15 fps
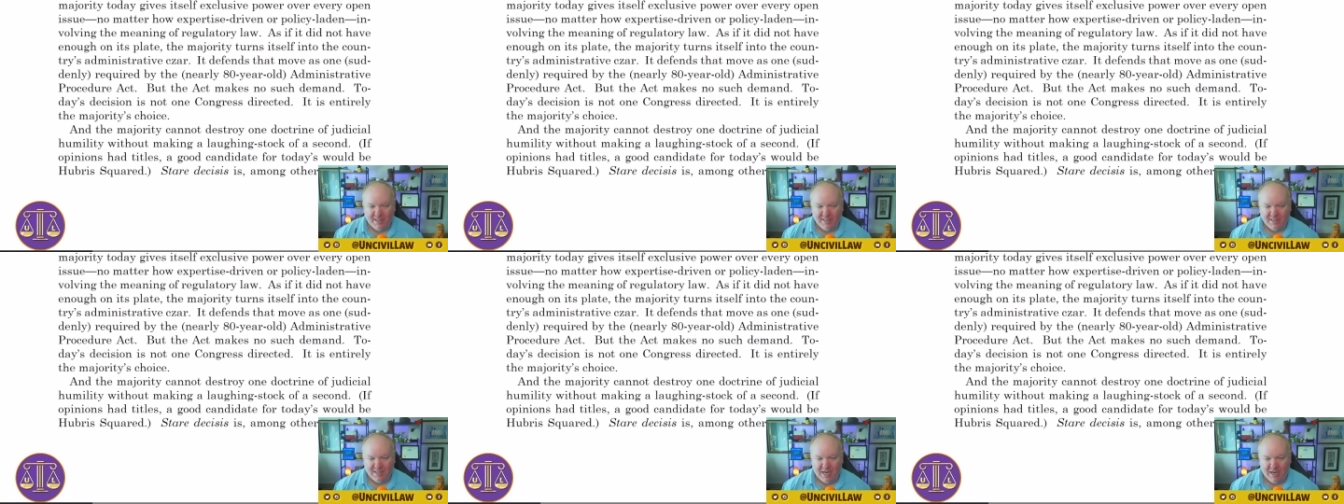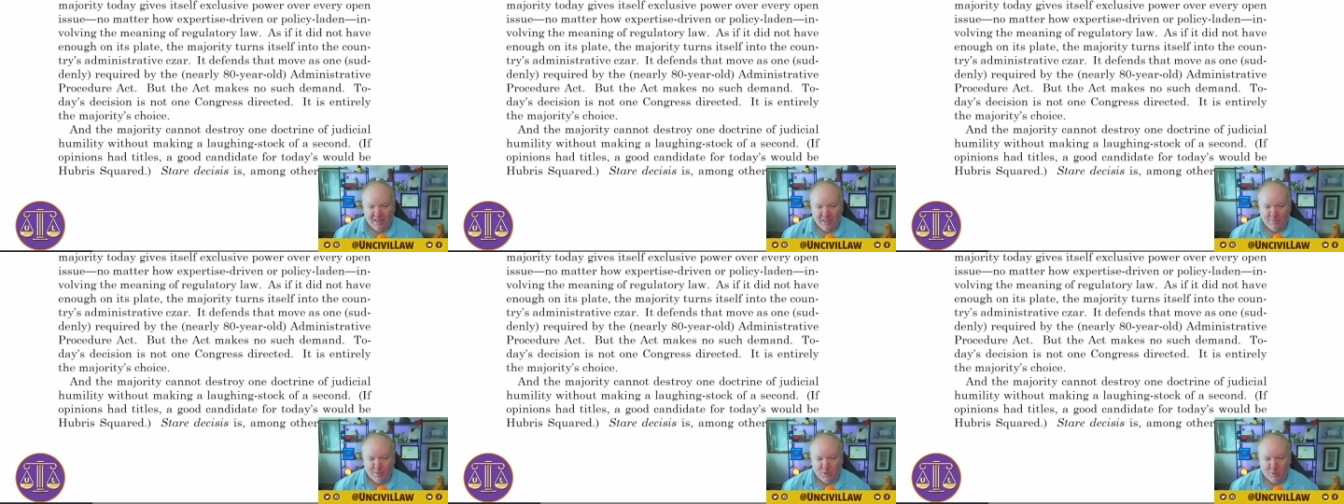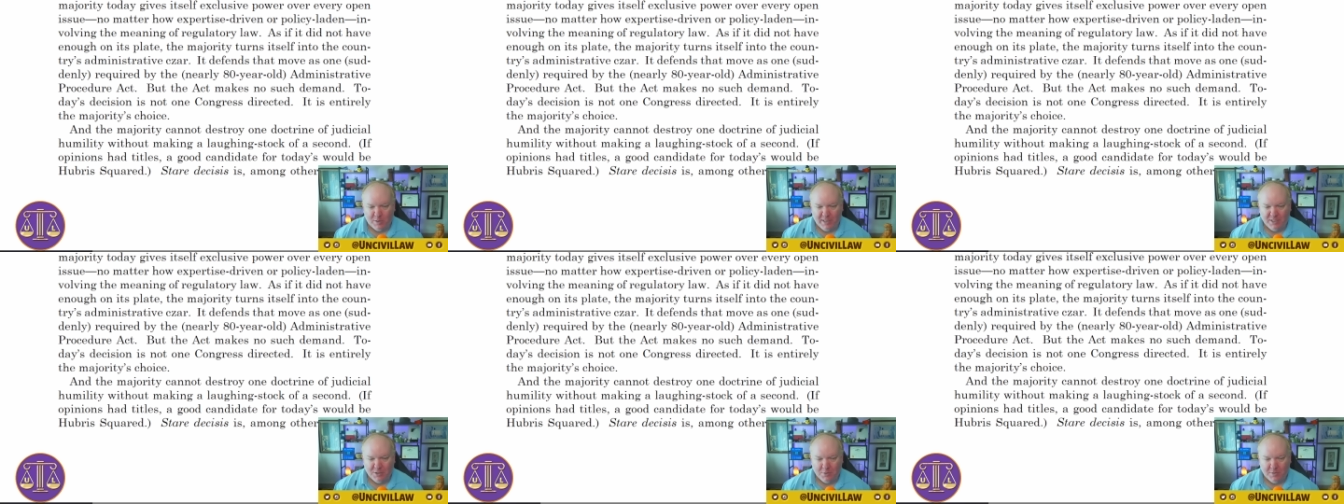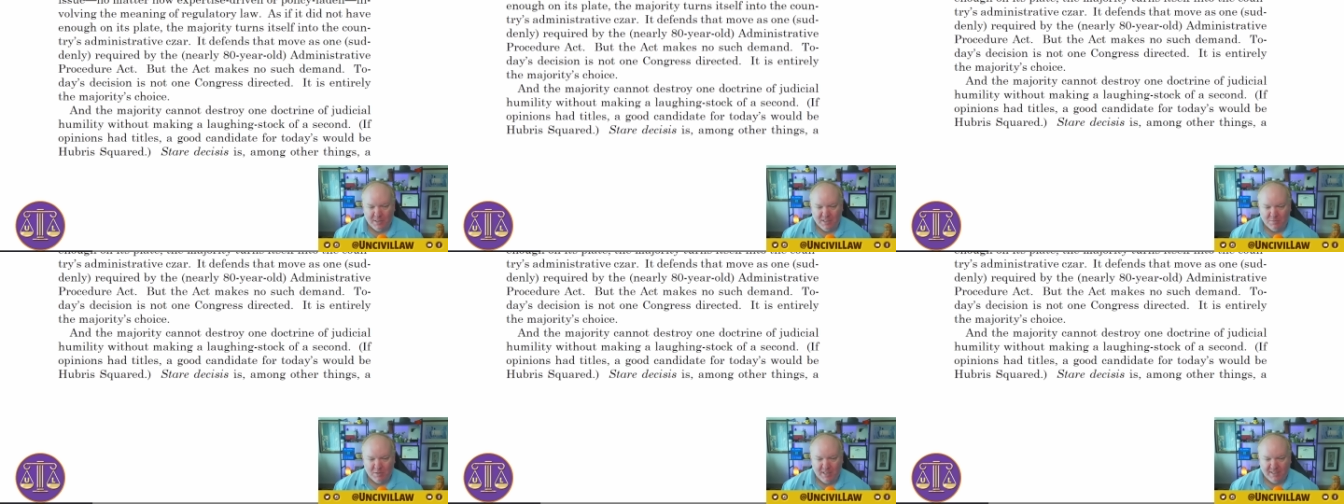is entirely the majority's
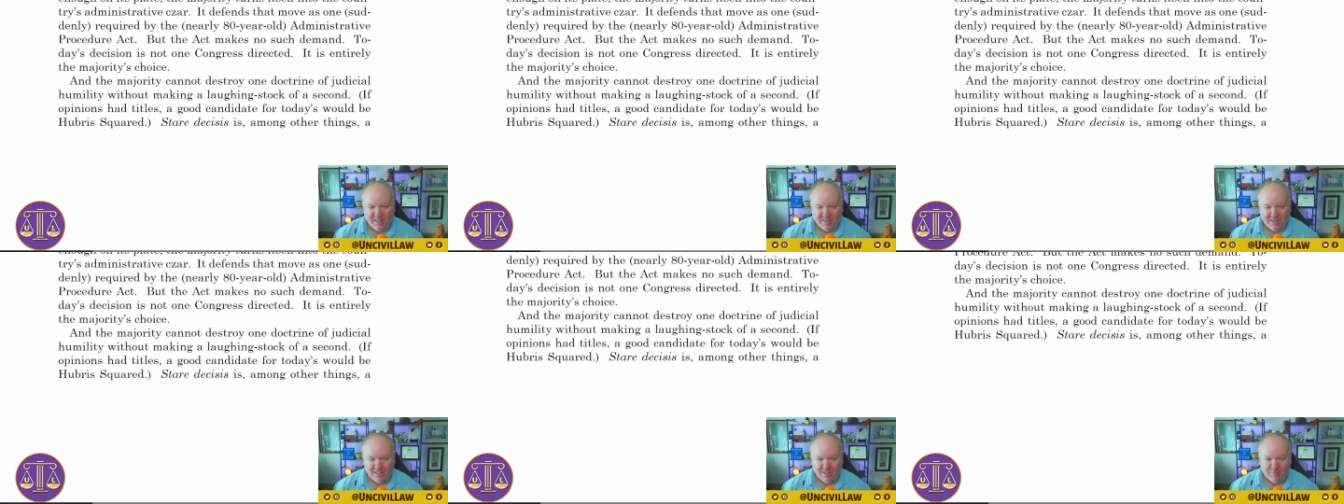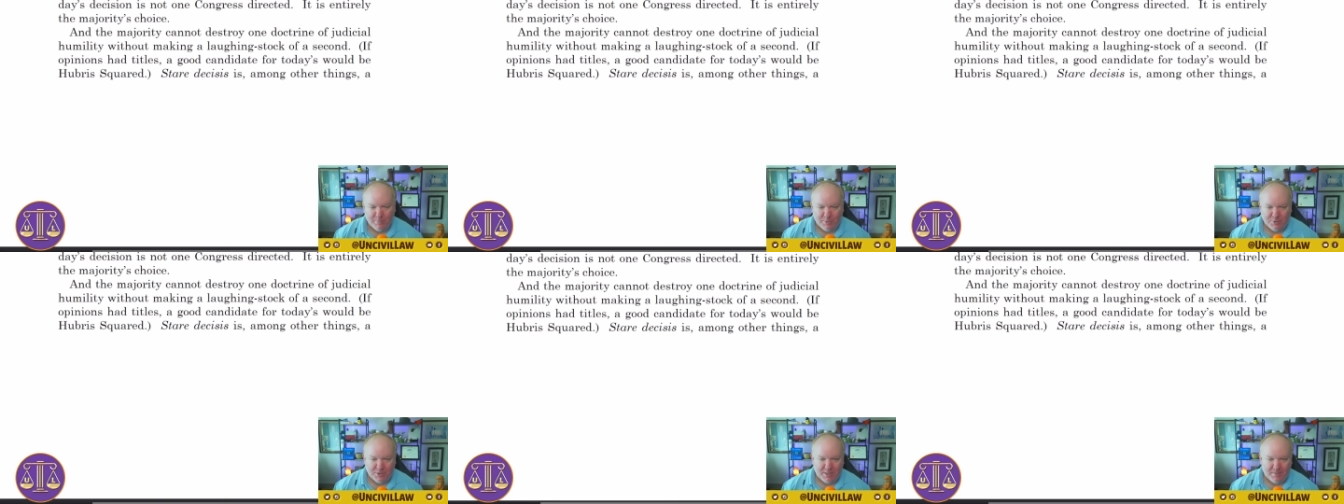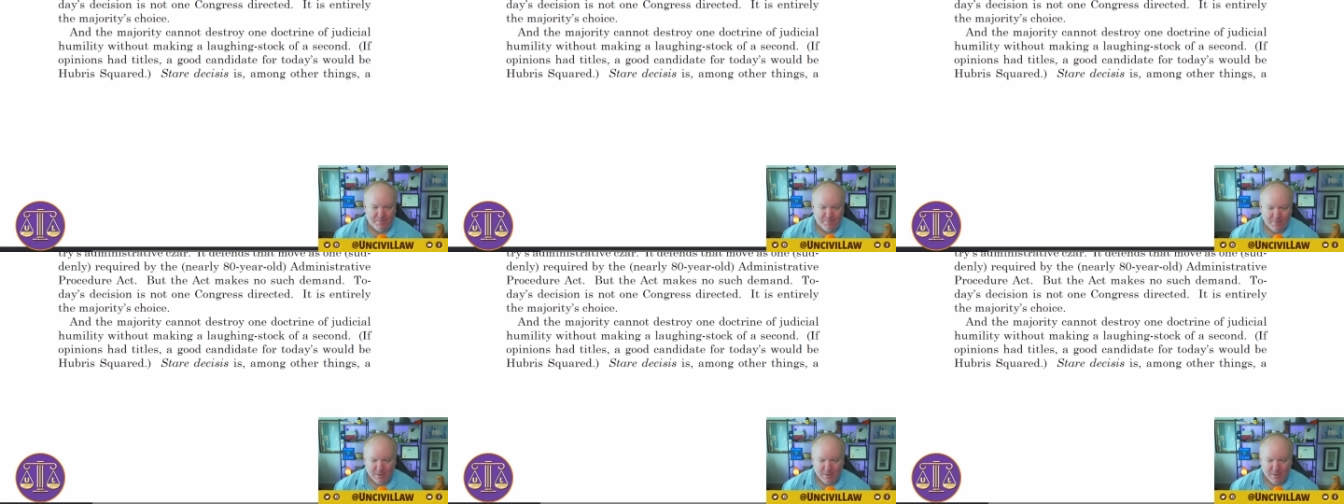choice. Well, that sounds like some bullshit.